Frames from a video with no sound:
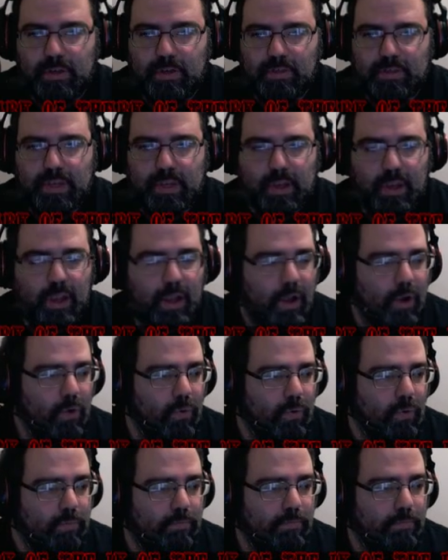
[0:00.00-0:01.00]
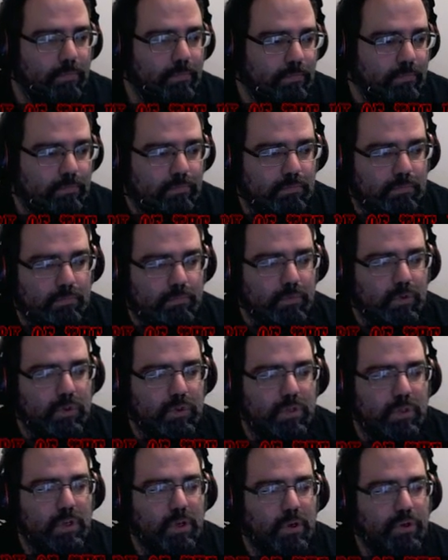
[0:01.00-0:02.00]
like, oh, you
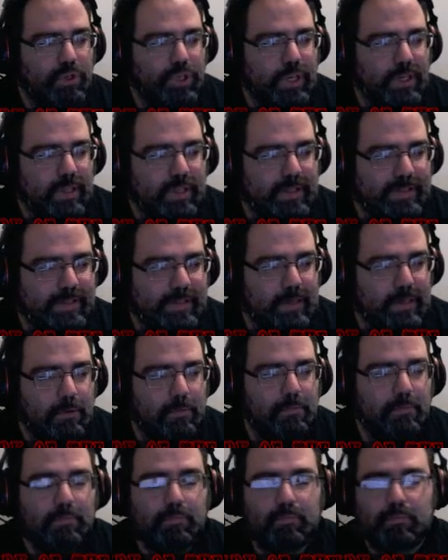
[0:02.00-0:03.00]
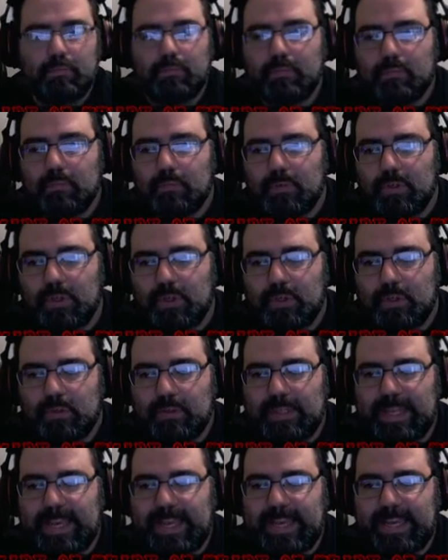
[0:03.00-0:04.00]
should go check this out.
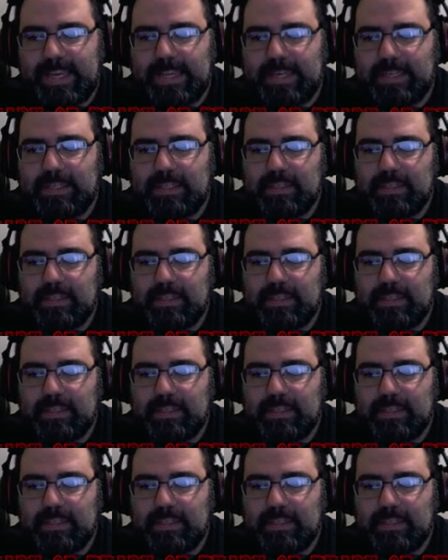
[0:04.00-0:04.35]
Thanks.